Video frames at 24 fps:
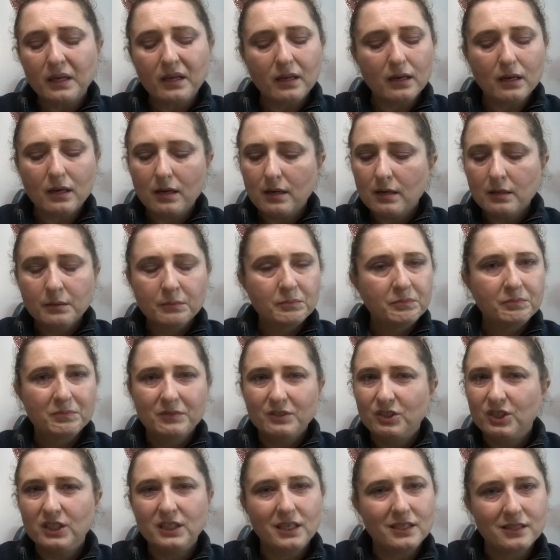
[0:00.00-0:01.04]
but
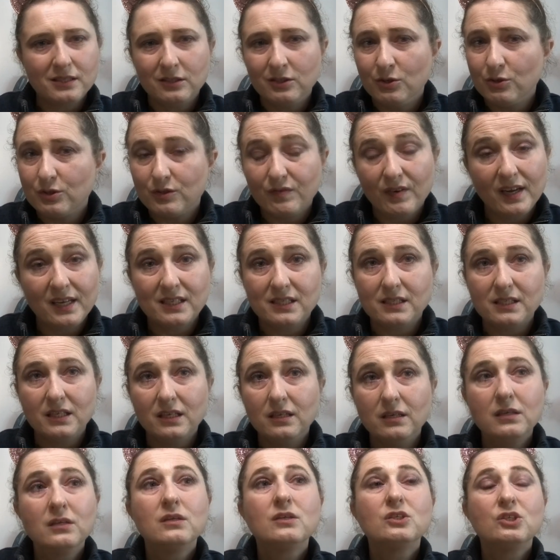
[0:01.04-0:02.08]
she doesn't use
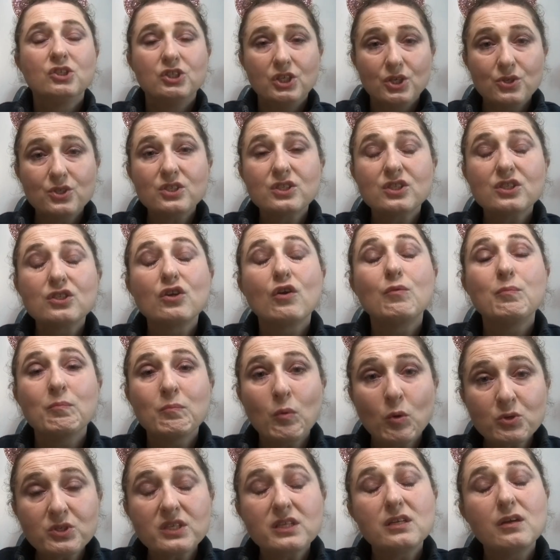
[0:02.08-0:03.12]
fancy. She uses
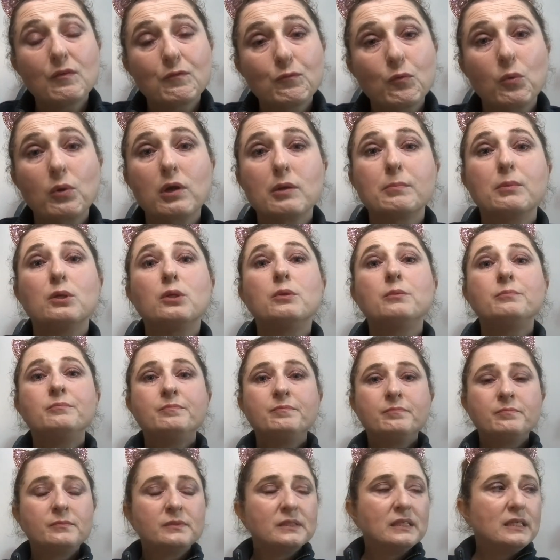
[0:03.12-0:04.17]
mostly affordable,
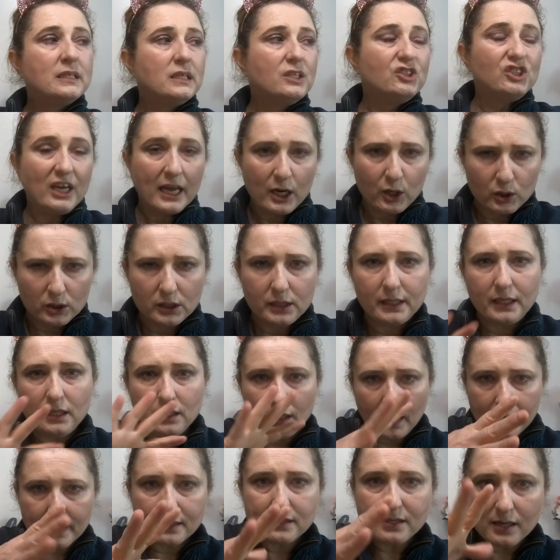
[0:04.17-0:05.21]
generally,
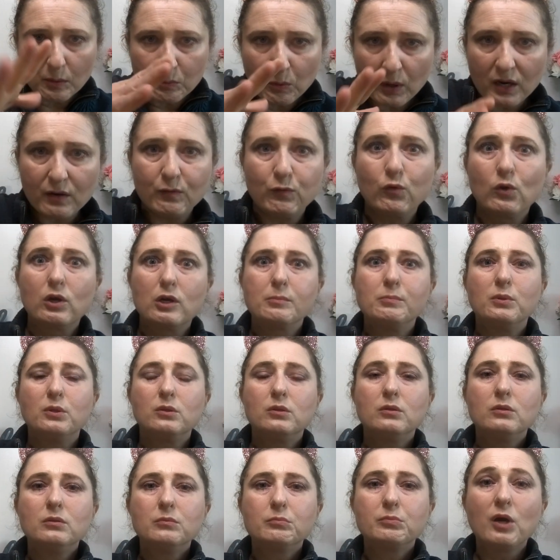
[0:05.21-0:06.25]
like somewhat
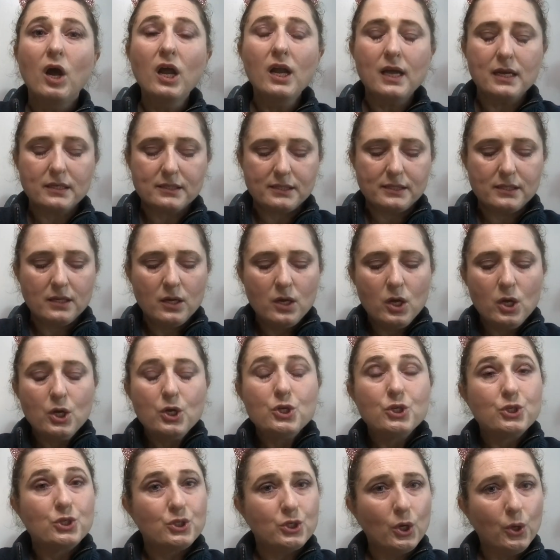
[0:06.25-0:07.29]
affordable products.
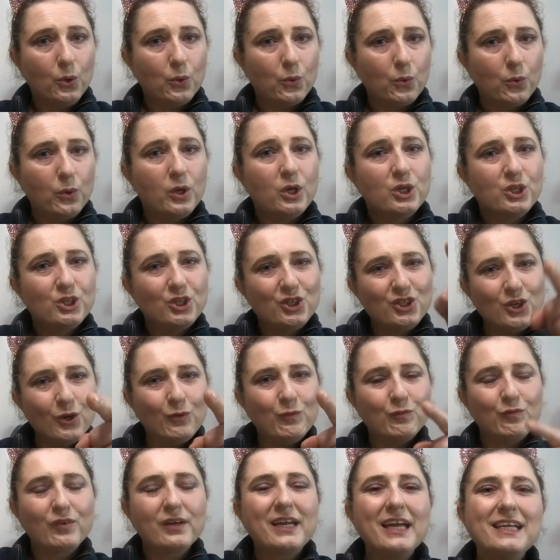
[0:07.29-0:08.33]
So
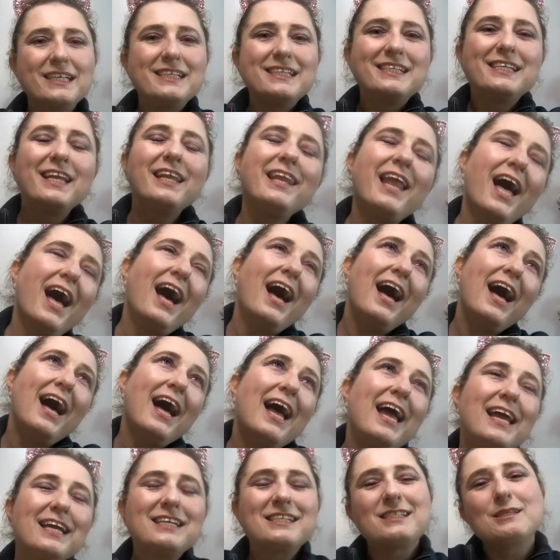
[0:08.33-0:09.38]
don't forget to
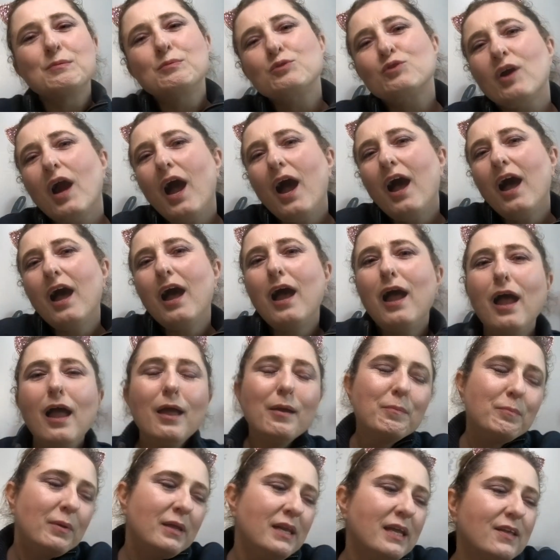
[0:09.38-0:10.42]
like,
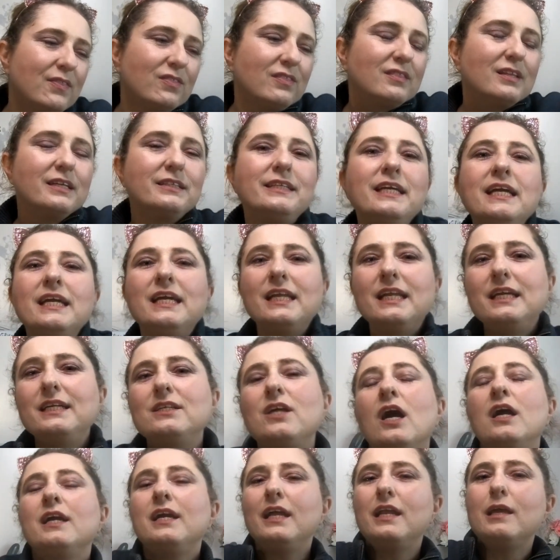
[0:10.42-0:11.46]
subscribe, and hit the
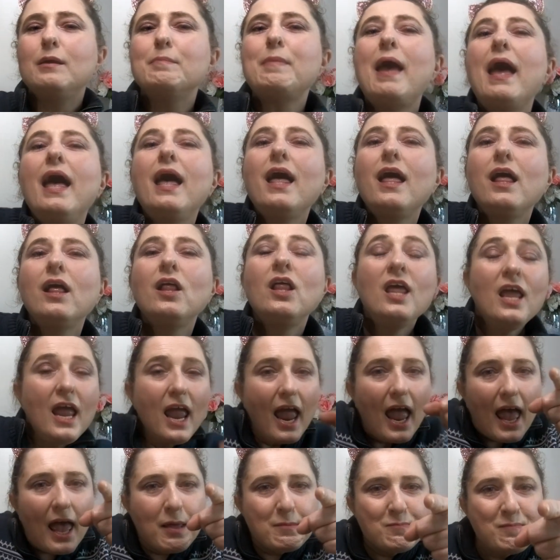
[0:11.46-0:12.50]
dingity-dongity bell.
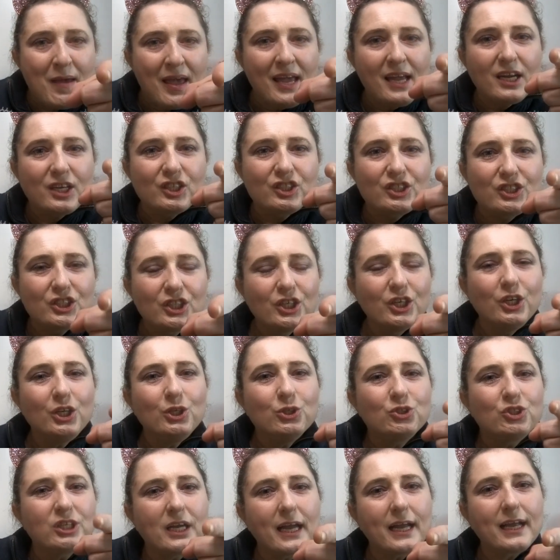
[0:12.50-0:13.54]
And make sure
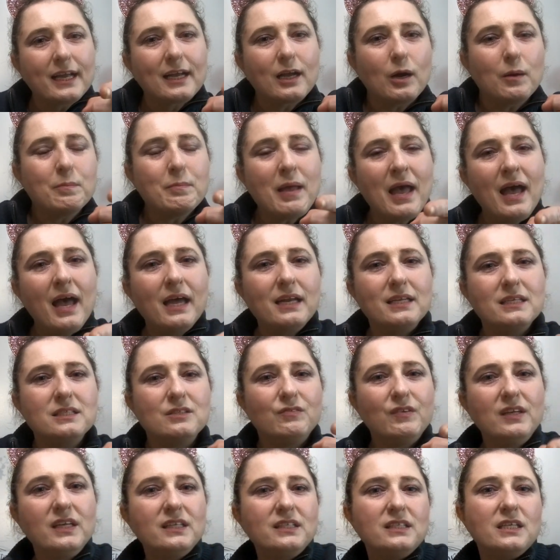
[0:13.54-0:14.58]
you check out
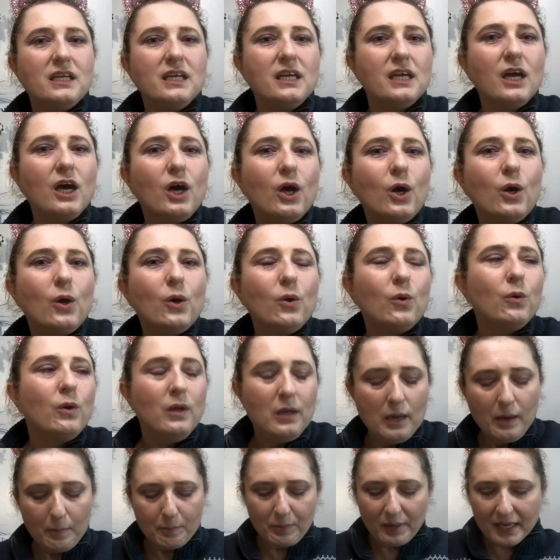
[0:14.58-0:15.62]
Maddie's video,
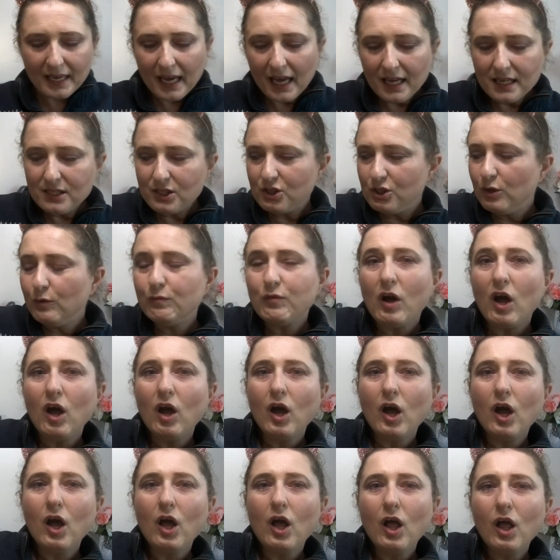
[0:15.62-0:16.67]
because
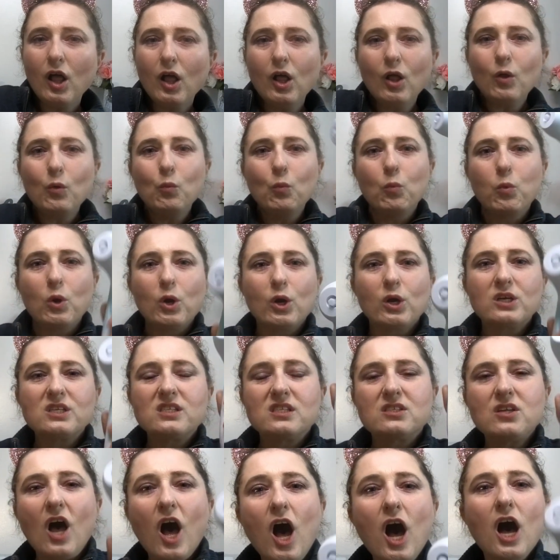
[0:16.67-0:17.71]
DUVOLLE
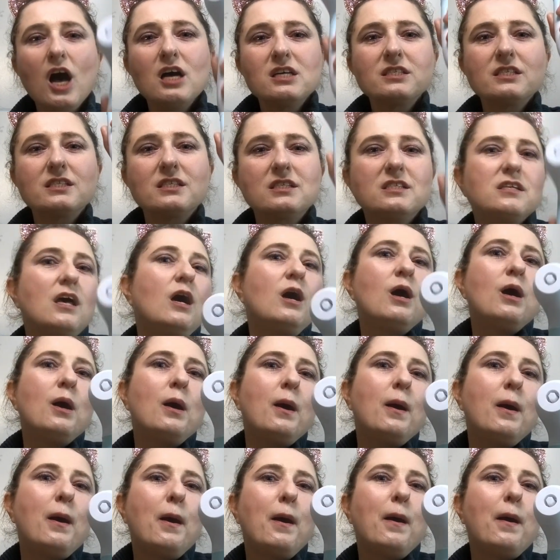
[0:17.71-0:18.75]
works
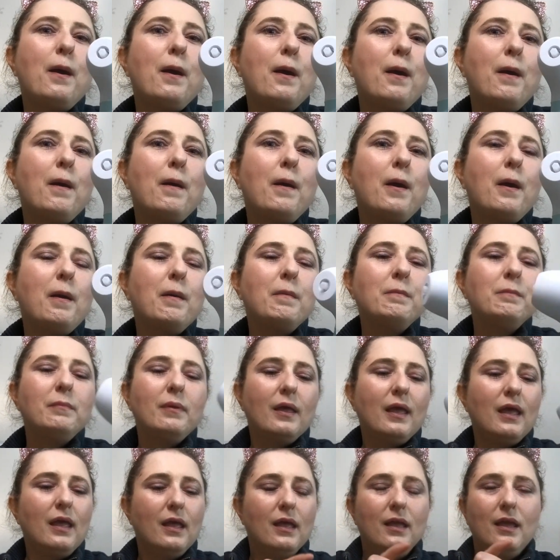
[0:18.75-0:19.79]
awesome.
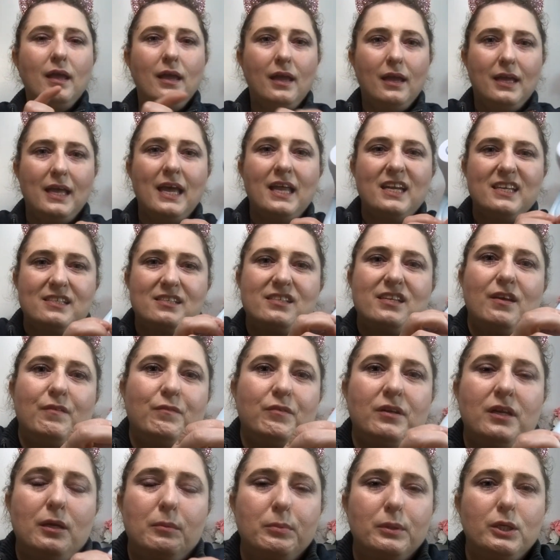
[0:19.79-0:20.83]
And it's
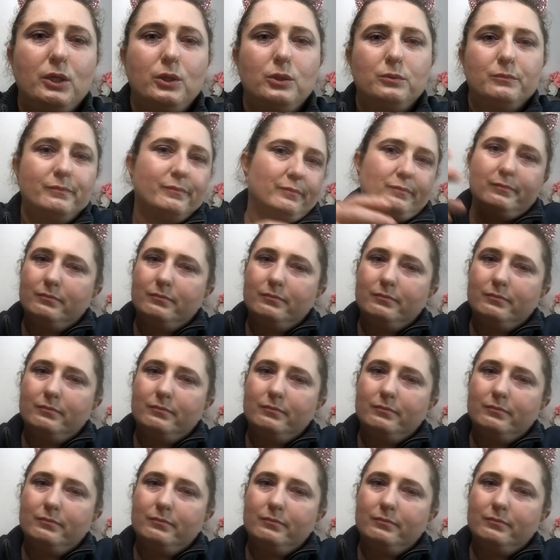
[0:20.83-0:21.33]
Tiffany blue.